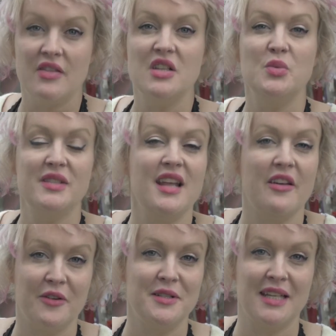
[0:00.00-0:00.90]
This was an
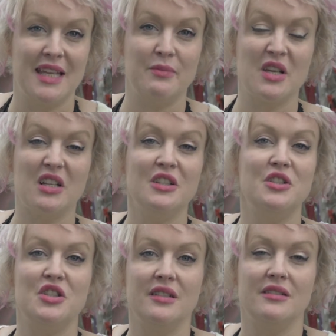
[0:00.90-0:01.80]
effort to keep the
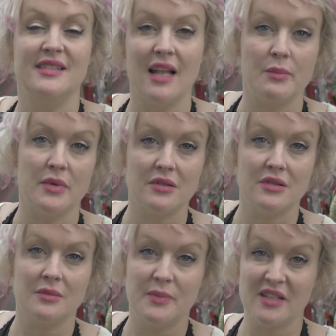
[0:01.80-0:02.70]
clergy
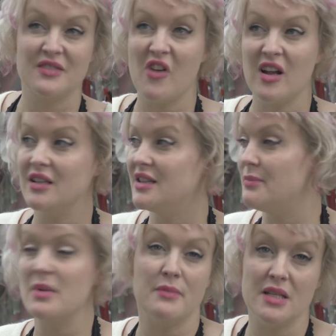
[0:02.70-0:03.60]
celibate, because frankly,
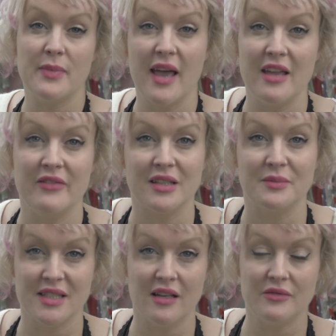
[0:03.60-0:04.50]
they'd been misbehaving
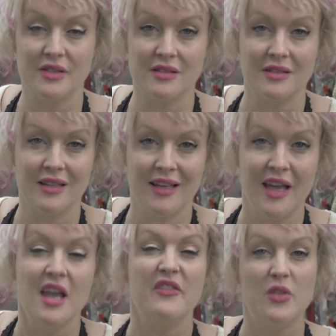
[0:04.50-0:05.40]
themselves.
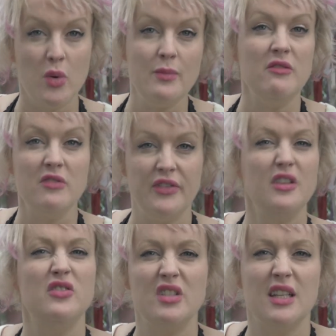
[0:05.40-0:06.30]
If the women
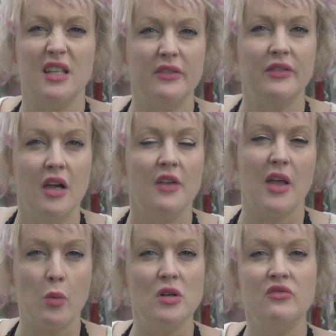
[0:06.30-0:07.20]
refused to leave,
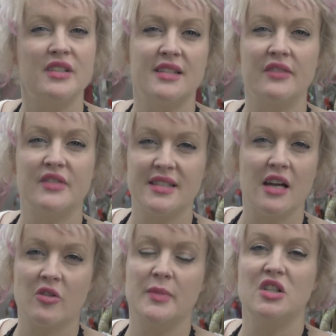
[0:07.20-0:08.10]
they wouldn't receive the
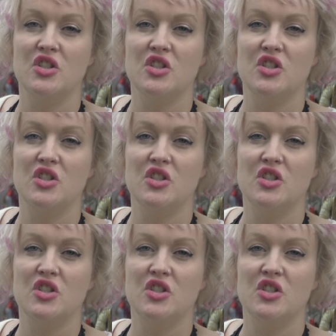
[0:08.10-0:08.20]
sacrament in